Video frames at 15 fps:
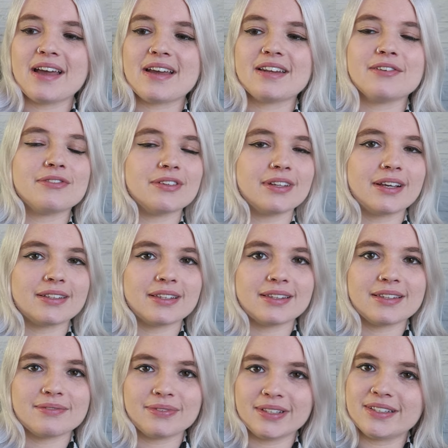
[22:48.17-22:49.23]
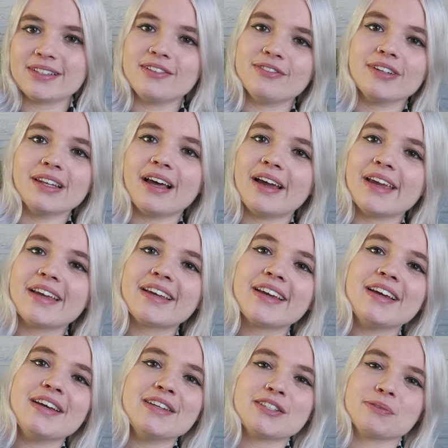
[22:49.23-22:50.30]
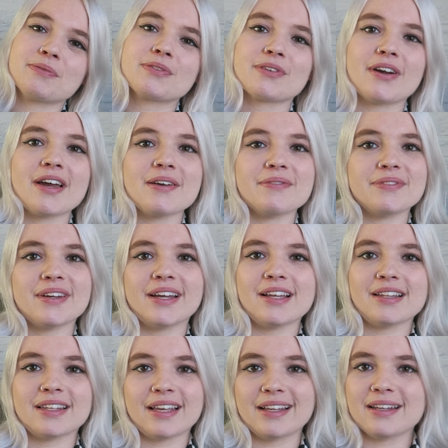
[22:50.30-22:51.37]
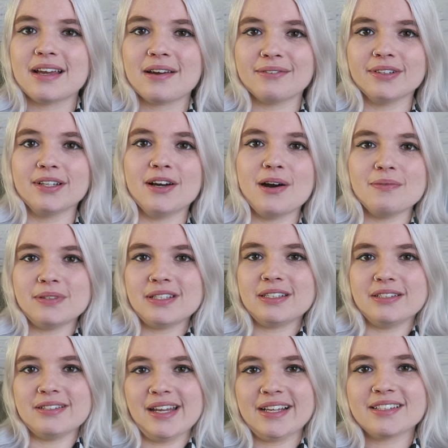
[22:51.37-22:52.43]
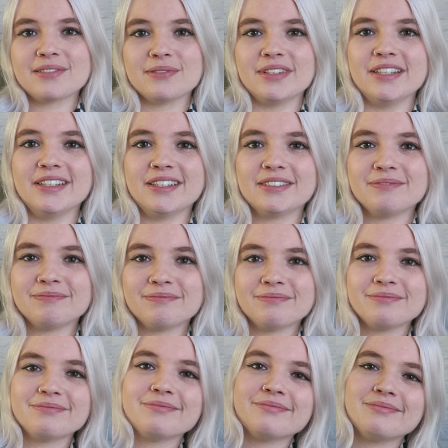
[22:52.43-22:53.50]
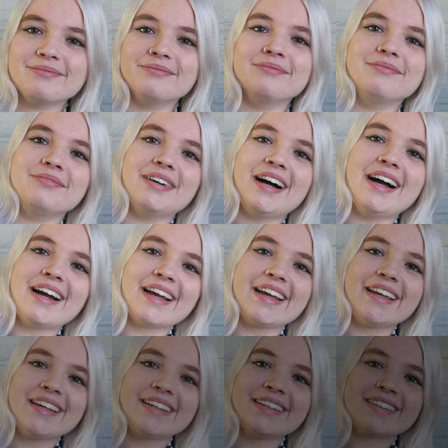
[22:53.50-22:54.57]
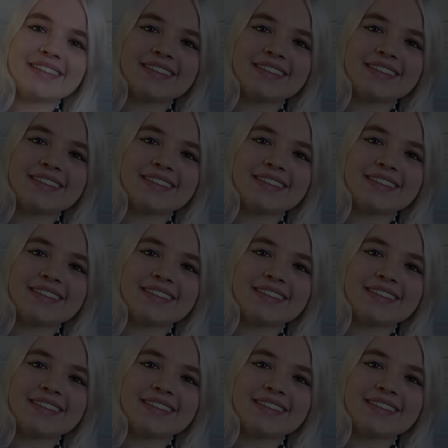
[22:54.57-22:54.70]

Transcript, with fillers: and if you liked it, then please leave a like, subscribe, and then I really hope to see you next week. Bye!